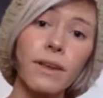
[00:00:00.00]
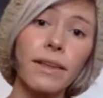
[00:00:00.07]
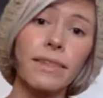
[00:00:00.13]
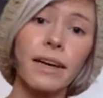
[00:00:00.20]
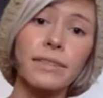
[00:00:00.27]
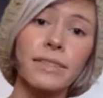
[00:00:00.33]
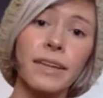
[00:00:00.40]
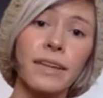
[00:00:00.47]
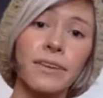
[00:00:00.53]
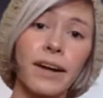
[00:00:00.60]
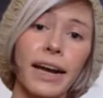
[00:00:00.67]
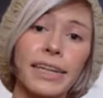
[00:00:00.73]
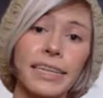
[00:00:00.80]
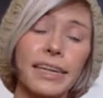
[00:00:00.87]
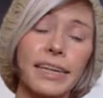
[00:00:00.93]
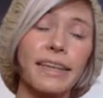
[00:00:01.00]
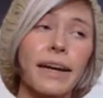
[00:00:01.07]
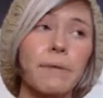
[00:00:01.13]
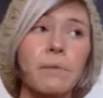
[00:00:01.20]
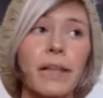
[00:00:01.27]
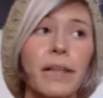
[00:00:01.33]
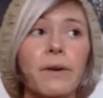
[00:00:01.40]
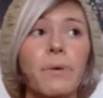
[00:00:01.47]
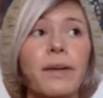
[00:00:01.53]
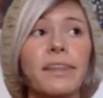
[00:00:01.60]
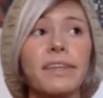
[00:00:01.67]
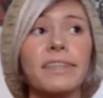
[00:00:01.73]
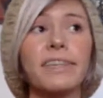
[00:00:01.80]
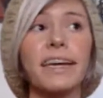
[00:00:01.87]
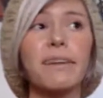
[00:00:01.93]
That's another idea that I'm playing
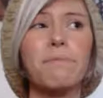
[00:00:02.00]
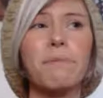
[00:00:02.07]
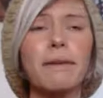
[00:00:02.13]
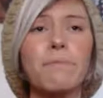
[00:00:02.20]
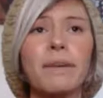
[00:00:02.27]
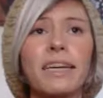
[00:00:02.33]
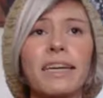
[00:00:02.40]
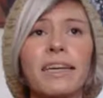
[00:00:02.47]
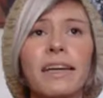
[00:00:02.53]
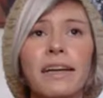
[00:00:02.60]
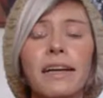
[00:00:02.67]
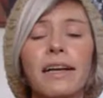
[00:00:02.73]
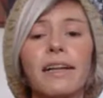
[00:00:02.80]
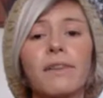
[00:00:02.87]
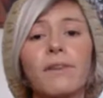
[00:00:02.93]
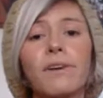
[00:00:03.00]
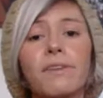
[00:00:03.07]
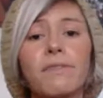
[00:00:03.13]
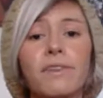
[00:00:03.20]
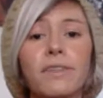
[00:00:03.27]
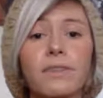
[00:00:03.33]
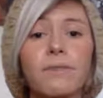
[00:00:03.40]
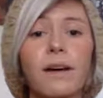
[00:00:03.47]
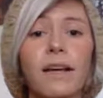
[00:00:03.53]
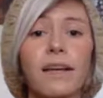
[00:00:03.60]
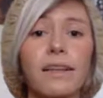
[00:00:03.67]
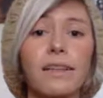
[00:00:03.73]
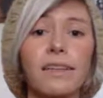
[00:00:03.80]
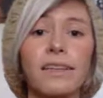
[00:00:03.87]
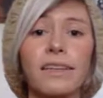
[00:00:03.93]
with is like maybe, look, first of
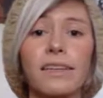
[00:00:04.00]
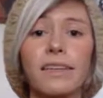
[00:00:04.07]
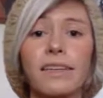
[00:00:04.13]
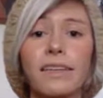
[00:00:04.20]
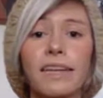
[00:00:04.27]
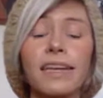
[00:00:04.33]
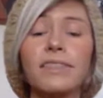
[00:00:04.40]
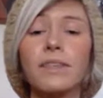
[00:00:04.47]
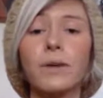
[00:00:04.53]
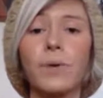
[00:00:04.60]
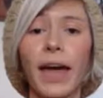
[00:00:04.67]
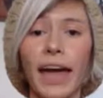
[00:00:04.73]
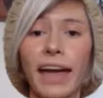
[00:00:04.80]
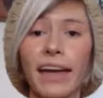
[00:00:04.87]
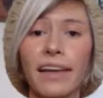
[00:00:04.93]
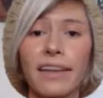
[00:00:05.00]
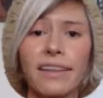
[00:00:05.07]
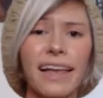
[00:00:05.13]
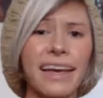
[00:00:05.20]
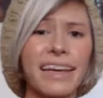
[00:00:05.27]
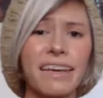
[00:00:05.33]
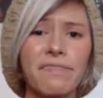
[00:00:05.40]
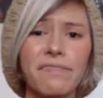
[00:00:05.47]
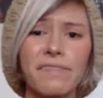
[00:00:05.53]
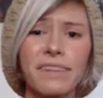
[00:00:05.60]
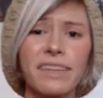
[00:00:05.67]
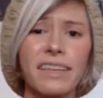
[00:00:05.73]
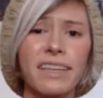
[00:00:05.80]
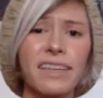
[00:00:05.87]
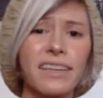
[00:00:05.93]
all, it's okay. Like if
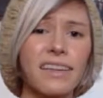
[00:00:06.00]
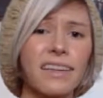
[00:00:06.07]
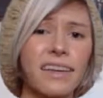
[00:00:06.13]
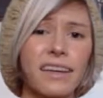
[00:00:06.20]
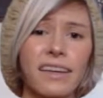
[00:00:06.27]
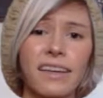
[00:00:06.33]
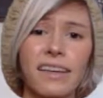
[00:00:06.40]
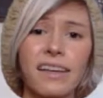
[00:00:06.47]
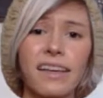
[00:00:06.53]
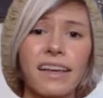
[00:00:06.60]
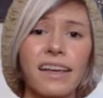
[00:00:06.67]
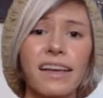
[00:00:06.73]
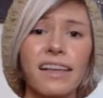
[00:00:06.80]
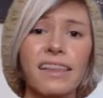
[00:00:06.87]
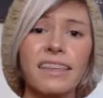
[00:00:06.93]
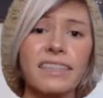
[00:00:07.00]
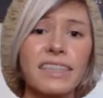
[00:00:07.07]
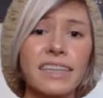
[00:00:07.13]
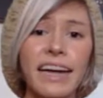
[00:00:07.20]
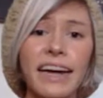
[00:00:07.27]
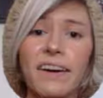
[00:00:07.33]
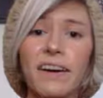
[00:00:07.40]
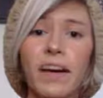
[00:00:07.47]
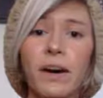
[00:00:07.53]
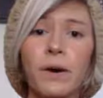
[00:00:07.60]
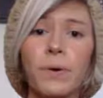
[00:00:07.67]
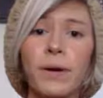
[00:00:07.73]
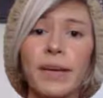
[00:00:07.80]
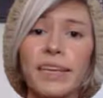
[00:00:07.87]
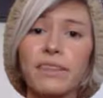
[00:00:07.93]
the
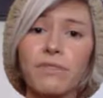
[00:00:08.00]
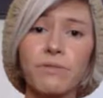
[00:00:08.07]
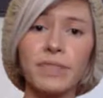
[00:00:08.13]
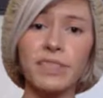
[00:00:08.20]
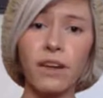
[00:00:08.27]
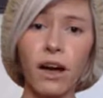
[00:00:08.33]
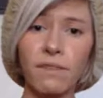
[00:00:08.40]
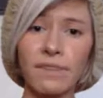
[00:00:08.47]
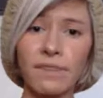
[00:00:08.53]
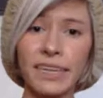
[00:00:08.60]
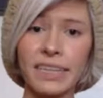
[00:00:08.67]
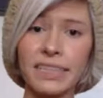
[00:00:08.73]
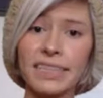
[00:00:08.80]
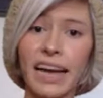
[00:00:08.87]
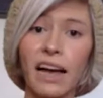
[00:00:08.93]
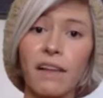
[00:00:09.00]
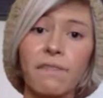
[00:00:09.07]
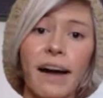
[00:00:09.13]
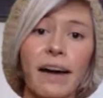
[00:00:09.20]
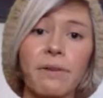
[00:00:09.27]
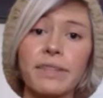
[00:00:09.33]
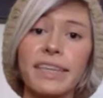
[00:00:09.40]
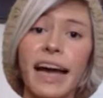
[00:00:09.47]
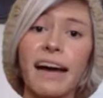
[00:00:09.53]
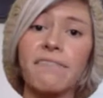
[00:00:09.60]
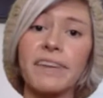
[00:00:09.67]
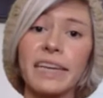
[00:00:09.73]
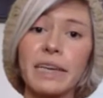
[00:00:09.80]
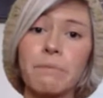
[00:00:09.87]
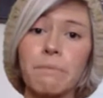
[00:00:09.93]
scenario is resolving itself. I was
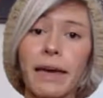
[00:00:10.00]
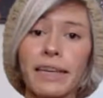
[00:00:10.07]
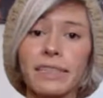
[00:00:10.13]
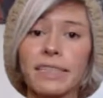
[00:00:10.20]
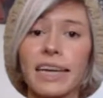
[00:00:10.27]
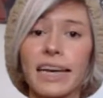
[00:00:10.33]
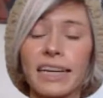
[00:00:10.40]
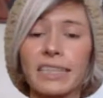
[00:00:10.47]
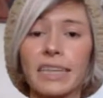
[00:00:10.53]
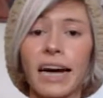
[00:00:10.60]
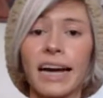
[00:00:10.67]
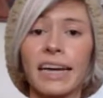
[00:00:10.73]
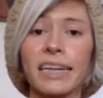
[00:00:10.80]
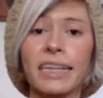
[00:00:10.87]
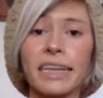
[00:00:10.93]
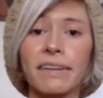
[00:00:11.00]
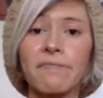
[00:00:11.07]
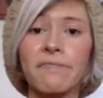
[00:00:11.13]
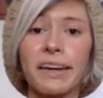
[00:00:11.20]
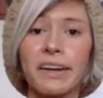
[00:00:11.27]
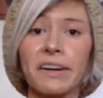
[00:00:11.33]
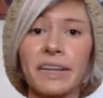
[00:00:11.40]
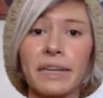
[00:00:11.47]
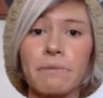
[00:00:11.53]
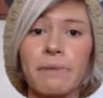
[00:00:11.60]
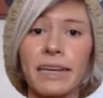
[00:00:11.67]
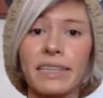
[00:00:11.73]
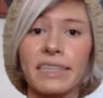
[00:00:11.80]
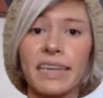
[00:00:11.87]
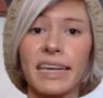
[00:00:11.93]
having immense anxiety, very
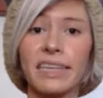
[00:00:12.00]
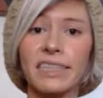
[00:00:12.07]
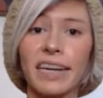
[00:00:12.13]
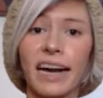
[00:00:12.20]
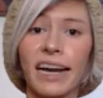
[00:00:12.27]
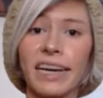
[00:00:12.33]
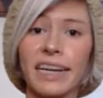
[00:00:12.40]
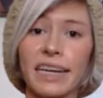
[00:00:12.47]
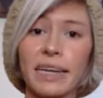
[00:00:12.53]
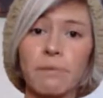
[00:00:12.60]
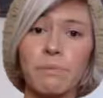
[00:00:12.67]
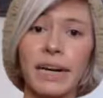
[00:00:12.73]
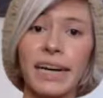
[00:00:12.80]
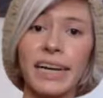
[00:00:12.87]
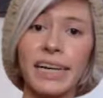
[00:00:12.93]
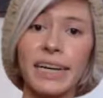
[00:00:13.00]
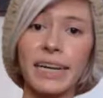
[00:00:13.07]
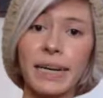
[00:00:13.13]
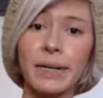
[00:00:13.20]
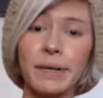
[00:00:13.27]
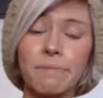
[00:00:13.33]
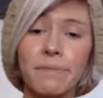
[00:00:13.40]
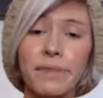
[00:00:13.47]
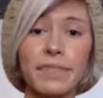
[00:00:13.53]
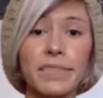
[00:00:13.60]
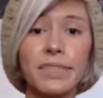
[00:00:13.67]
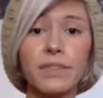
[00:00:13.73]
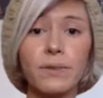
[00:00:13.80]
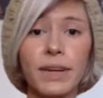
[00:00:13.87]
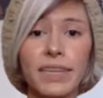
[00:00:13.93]
immense anxiety, but the
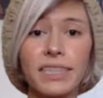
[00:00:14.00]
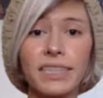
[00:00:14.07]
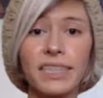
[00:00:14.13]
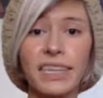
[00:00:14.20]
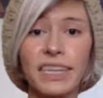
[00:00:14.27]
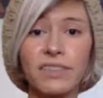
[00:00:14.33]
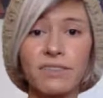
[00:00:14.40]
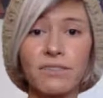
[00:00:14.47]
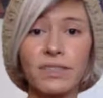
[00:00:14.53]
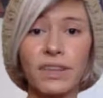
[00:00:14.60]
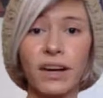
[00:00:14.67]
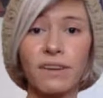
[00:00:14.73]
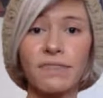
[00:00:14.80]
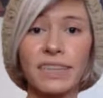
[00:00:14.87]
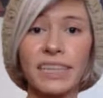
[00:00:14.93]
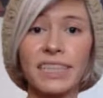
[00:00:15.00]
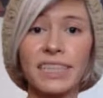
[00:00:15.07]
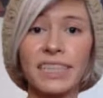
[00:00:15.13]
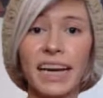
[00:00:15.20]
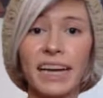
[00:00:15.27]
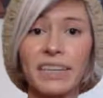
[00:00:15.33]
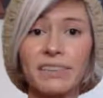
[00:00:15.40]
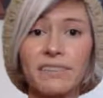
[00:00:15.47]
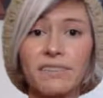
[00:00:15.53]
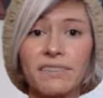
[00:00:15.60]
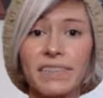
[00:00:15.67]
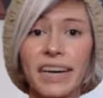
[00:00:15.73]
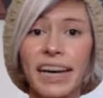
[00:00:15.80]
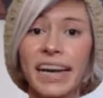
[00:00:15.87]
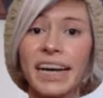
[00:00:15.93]
situation is resolving itself.
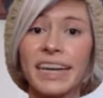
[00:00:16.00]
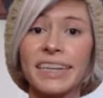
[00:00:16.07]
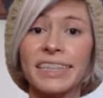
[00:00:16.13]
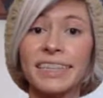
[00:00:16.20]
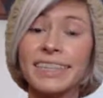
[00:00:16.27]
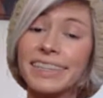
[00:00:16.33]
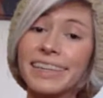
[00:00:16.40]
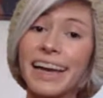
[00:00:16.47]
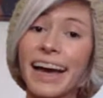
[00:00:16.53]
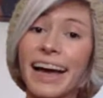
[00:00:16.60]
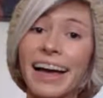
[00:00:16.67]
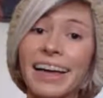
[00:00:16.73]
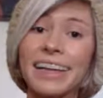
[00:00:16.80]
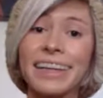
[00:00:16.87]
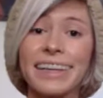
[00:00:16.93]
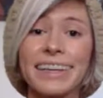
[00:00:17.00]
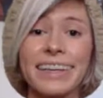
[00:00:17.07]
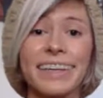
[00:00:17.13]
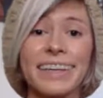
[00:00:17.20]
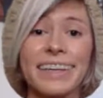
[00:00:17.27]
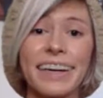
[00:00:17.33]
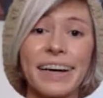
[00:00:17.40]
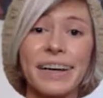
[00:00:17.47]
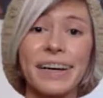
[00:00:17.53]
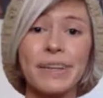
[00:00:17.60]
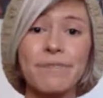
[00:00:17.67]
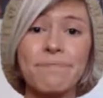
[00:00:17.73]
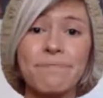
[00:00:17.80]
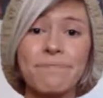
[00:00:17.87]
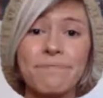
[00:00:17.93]
And yeah,
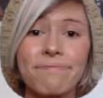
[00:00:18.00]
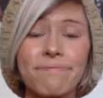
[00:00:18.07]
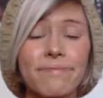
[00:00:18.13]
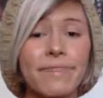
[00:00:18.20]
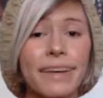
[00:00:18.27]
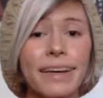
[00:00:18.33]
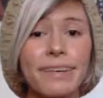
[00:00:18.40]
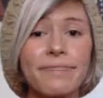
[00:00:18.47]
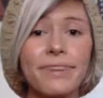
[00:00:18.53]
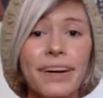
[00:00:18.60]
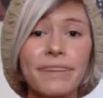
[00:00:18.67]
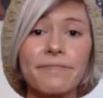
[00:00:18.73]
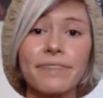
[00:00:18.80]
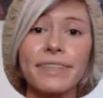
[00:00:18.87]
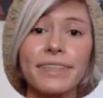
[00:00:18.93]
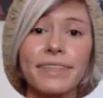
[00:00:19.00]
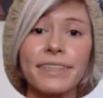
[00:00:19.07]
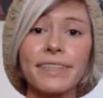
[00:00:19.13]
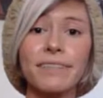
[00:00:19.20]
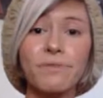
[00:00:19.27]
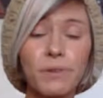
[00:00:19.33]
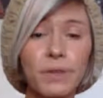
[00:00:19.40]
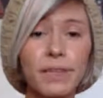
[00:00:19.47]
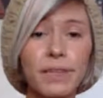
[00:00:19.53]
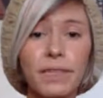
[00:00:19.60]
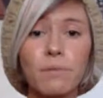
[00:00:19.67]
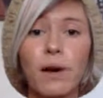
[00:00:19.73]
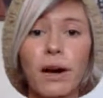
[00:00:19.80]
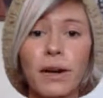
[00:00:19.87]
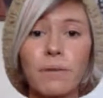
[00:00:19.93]
I'm grateful for this
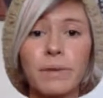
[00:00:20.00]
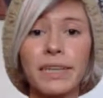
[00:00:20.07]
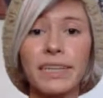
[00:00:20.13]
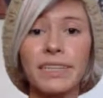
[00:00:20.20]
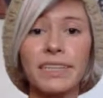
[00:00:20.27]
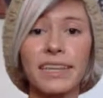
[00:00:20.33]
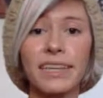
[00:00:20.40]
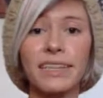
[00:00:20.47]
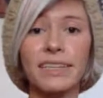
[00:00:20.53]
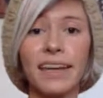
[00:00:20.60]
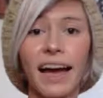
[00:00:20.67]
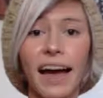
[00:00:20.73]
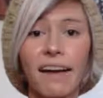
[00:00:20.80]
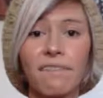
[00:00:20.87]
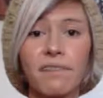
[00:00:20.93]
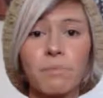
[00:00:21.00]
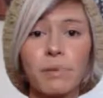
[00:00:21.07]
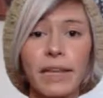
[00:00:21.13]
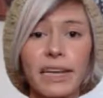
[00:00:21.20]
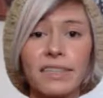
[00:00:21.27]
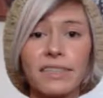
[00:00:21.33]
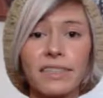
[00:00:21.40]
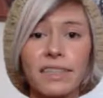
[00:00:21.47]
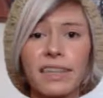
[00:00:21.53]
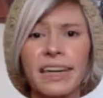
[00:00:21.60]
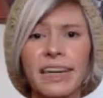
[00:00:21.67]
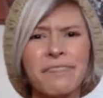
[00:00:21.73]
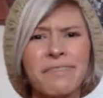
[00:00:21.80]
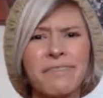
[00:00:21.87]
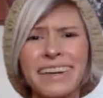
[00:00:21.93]
apartment and to have a place to
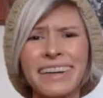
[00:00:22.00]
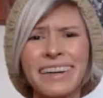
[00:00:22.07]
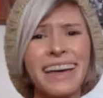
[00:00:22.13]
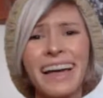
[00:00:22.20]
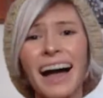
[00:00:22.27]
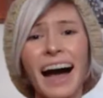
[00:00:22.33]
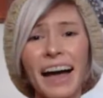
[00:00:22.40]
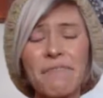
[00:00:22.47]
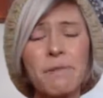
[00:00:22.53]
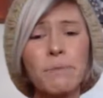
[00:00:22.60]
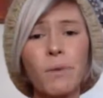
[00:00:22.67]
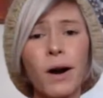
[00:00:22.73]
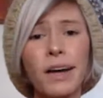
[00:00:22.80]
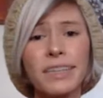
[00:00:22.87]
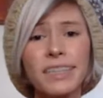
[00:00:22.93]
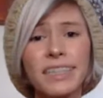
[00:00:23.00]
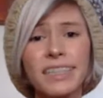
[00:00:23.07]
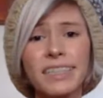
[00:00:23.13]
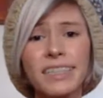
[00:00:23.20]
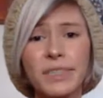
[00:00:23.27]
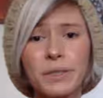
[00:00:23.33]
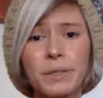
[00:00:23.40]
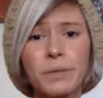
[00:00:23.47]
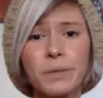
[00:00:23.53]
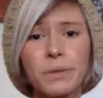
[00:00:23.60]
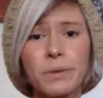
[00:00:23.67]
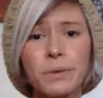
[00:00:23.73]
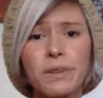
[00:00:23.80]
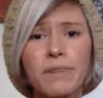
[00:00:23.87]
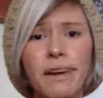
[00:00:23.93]
live. And I've been wanting
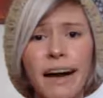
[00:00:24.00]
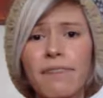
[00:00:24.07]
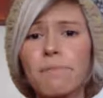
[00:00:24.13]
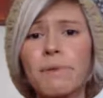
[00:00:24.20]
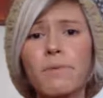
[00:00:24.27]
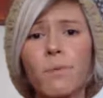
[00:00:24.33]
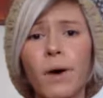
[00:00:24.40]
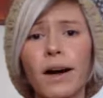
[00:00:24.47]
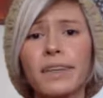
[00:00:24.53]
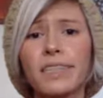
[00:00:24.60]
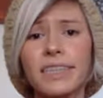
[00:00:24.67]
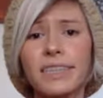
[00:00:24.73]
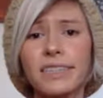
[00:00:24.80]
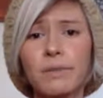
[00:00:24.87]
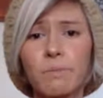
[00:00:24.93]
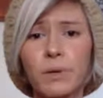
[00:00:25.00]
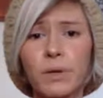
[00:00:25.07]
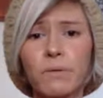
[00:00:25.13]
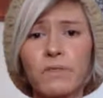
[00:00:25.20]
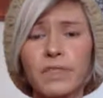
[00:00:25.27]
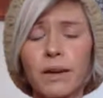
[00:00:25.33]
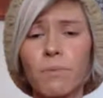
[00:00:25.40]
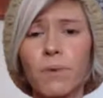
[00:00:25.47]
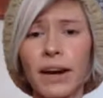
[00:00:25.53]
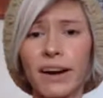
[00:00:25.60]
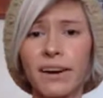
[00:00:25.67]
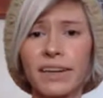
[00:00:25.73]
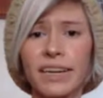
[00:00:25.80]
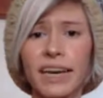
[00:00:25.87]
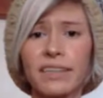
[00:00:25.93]
to move
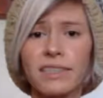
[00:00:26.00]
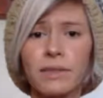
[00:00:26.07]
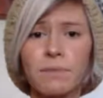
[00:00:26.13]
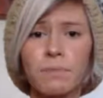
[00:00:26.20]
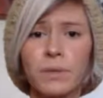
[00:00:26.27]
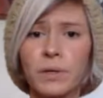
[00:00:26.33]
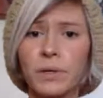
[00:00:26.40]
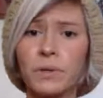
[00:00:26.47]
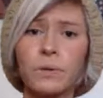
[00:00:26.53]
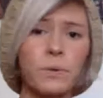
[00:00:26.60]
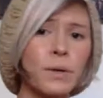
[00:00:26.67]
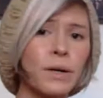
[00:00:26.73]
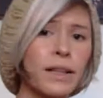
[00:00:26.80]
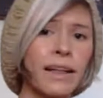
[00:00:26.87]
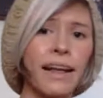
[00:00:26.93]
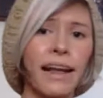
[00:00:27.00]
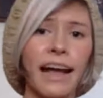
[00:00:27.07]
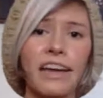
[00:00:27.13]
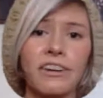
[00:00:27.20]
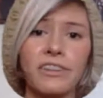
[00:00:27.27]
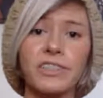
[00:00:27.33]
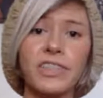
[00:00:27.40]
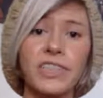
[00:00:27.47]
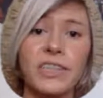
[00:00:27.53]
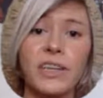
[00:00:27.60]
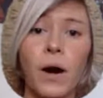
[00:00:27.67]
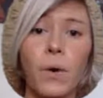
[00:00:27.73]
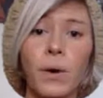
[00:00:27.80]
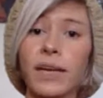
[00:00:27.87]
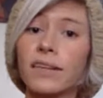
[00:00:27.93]
somewhere and get some new energy
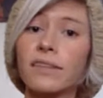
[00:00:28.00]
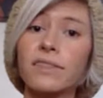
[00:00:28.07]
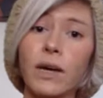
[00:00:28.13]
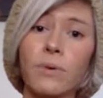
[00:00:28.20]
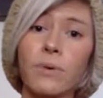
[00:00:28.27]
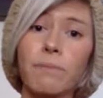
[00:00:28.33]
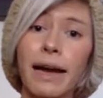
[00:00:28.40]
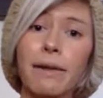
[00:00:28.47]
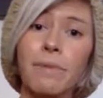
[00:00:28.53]
going. So in my